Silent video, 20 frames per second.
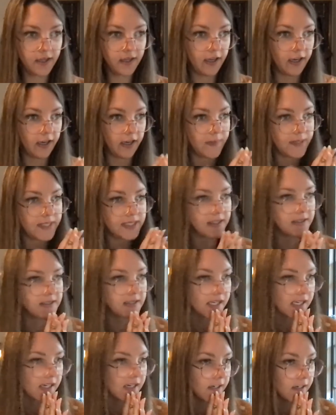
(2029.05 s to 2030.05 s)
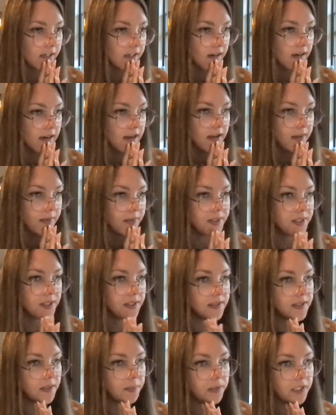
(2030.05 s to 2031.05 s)
it says here, this
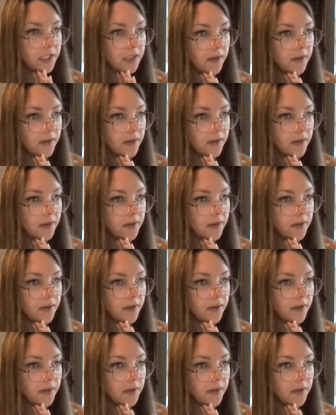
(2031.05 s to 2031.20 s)
is simply